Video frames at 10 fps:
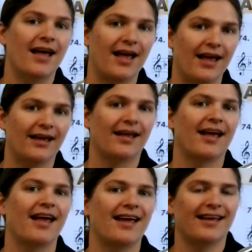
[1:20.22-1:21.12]
A,
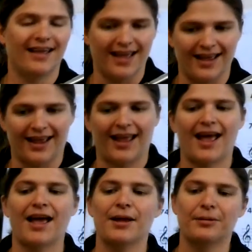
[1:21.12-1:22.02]

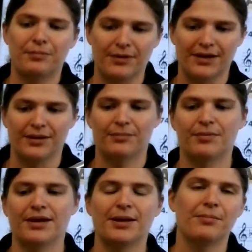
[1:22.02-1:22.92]
B,
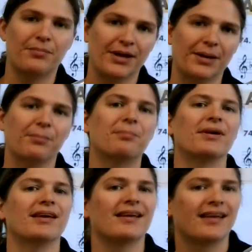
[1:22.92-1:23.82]
B, B,
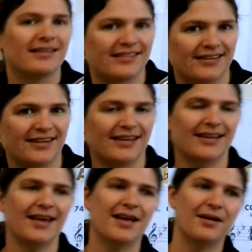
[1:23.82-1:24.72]
B,
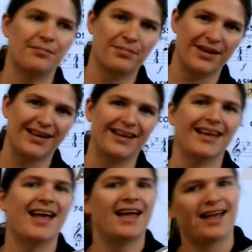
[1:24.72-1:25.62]
C,
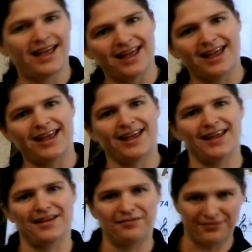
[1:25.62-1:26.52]
B,
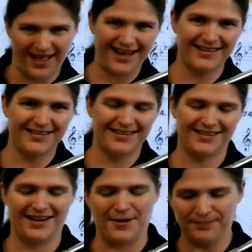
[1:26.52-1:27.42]
A flat.
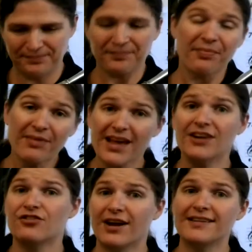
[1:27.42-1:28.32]
Now,
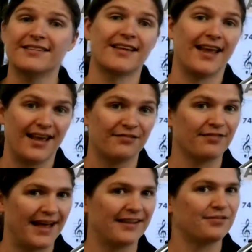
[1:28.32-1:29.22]
I tried to say A
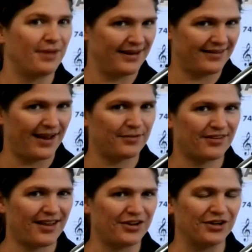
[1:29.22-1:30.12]
flat as many times
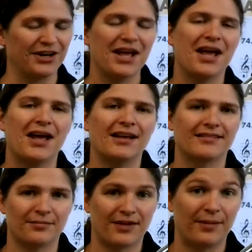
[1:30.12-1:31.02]
as I could.
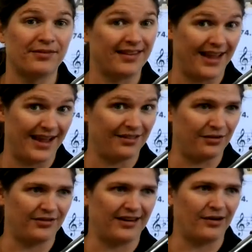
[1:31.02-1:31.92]
Sometimes in the eighth
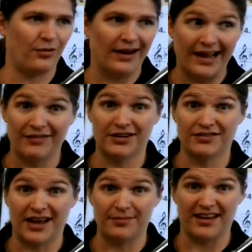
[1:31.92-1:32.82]
notes, I didn't quite have
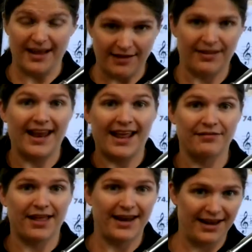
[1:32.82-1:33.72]
enough time to say A flat,
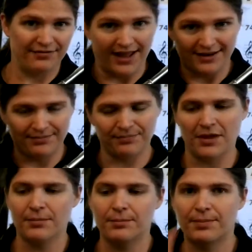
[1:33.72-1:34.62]
A flat, A flat.
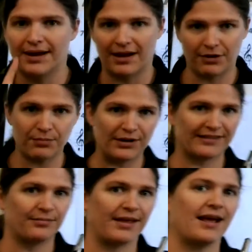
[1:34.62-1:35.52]
But I want to point
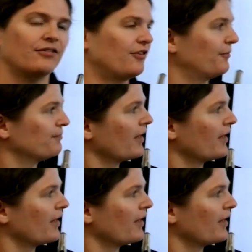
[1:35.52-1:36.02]
something out to you.